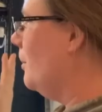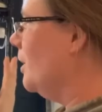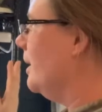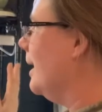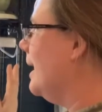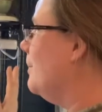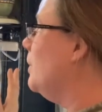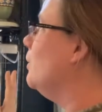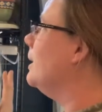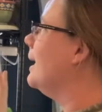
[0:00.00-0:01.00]
I'm just going to keep
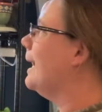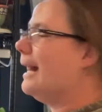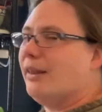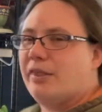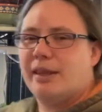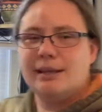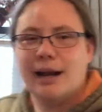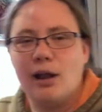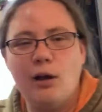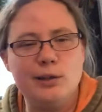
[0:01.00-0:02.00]
using it. And the thing
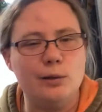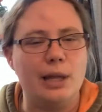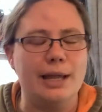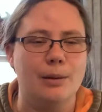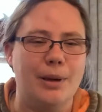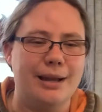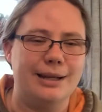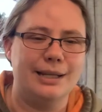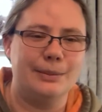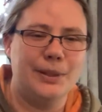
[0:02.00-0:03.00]
that I also like about
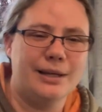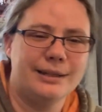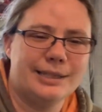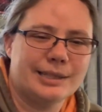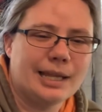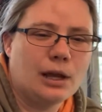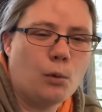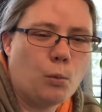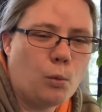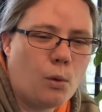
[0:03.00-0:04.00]
it is because it's like
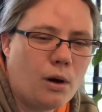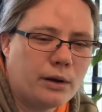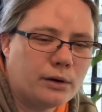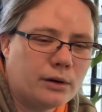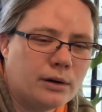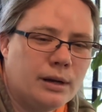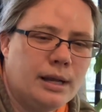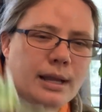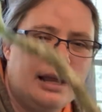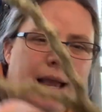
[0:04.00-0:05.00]
a water
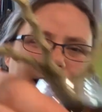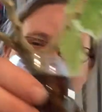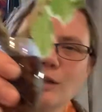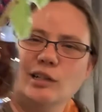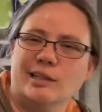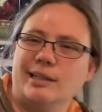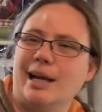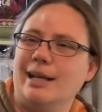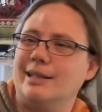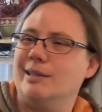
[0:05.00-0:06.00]
and it could just
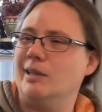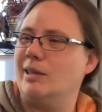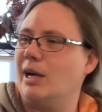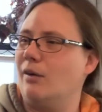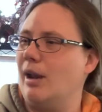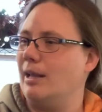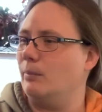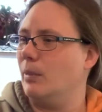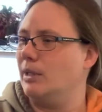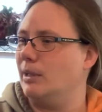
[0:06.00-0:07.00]
kind of sit there
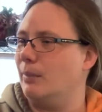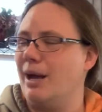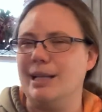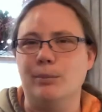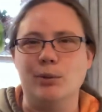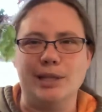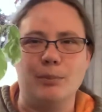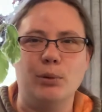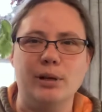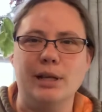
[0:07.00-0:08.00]
as much as possible, as
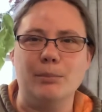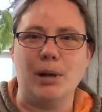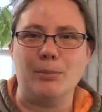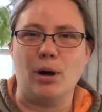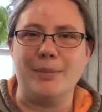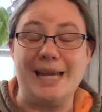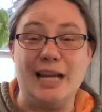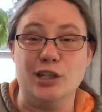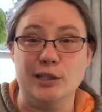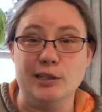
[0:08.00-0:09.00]
I put it in my
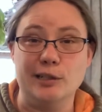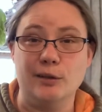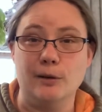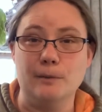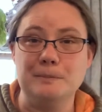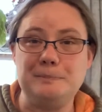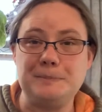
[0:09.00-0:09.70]
propagations too.